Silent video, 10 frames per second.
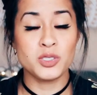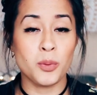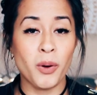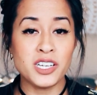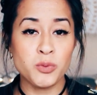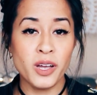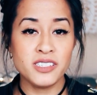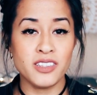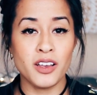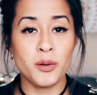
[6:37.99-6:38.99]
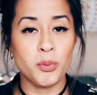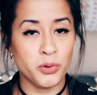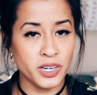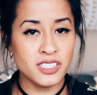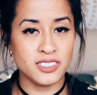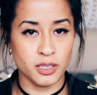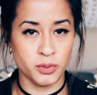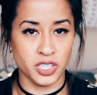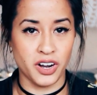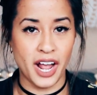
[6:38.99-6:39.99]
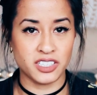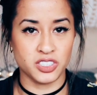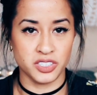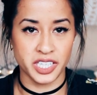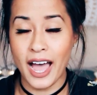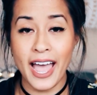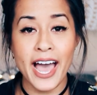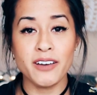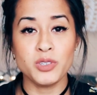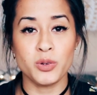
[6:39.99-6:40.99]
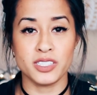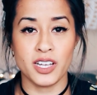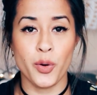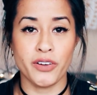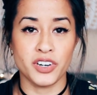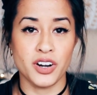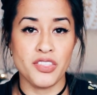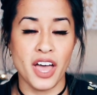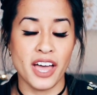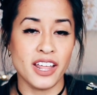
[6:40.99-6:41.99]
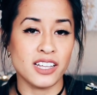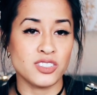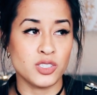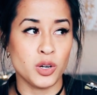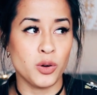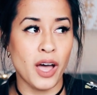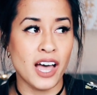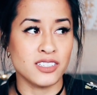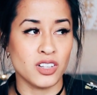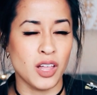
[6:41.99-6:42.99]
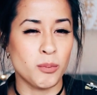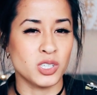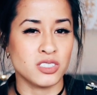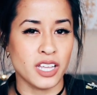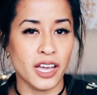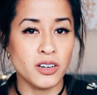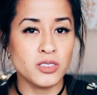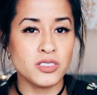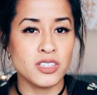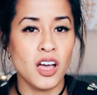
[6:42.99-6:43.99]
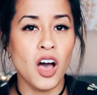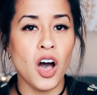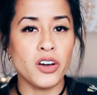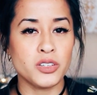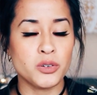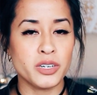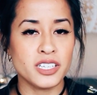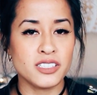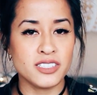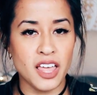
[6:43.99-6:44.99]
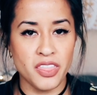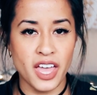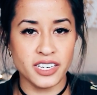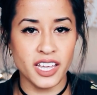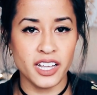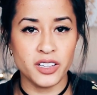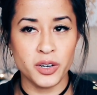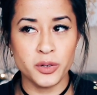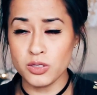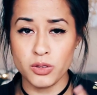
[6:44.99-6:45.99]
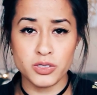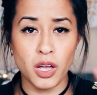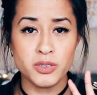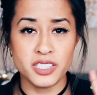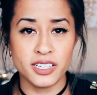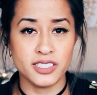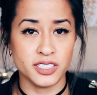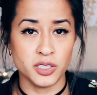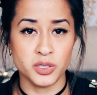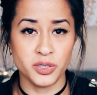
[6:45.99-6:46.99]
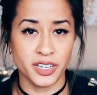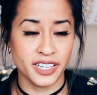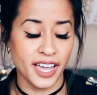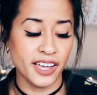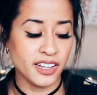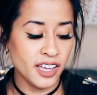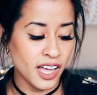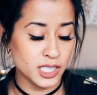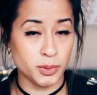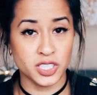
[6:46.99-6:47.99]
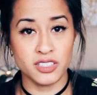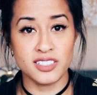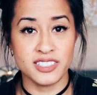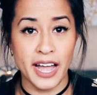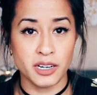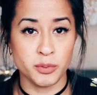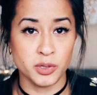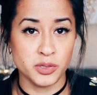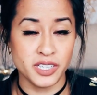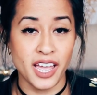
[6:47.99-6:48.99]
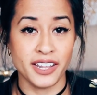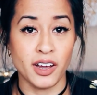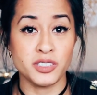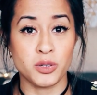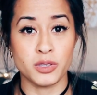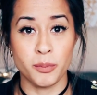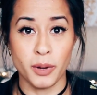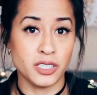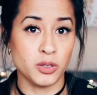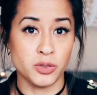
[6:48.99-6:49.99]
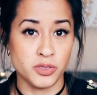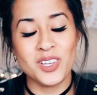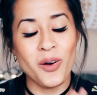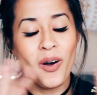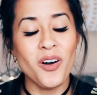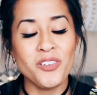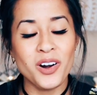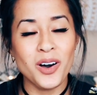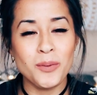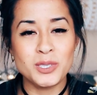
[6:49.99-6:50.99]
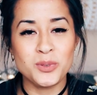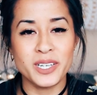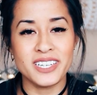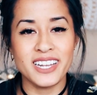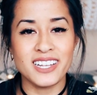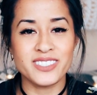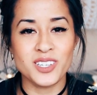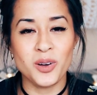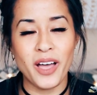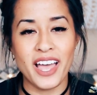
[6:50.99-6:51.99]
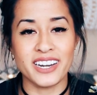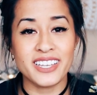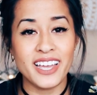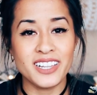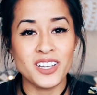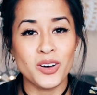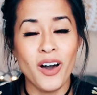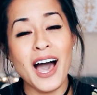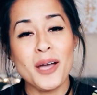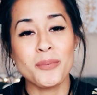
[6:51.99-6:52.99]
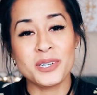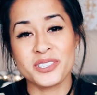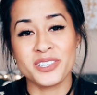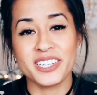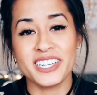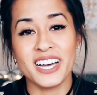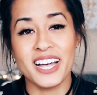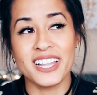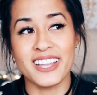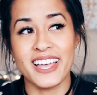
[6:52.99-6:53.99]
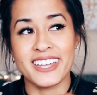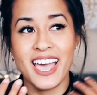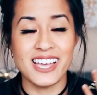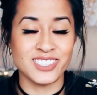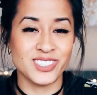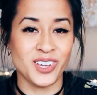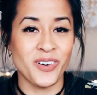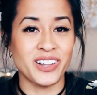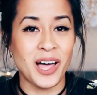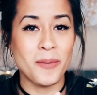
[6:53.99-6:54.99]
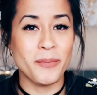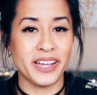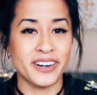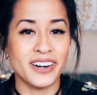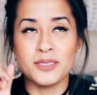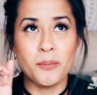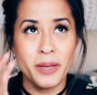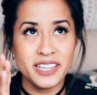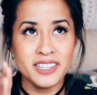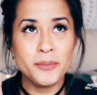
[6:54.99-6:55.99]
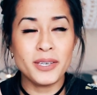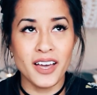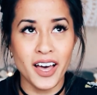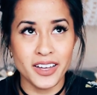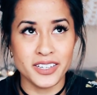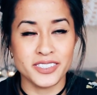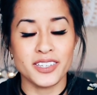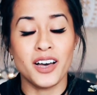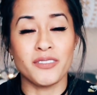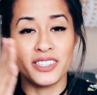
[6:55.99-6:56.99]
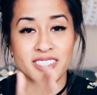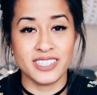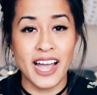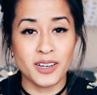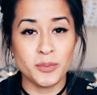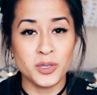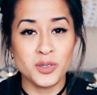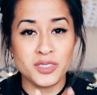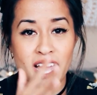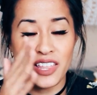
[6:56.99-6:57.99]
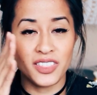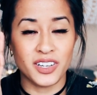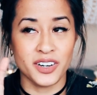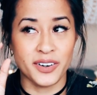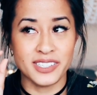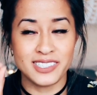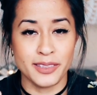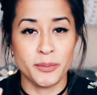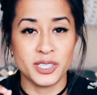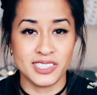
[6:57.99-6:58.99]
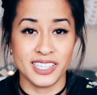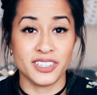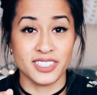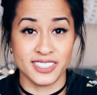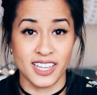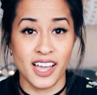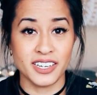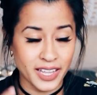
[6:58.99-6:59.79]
So price-wise, they are pretty similar actually. I have noticed, however, that Enso has a lot more sales on their rings than Kalo. So there's always like a deal you can get, especially on the stackables and also in the bundles. So overall, between Enso and Kalo, I personally like Enso a lot better. It's mainly because of the stackables and their slimmer, sleeker design.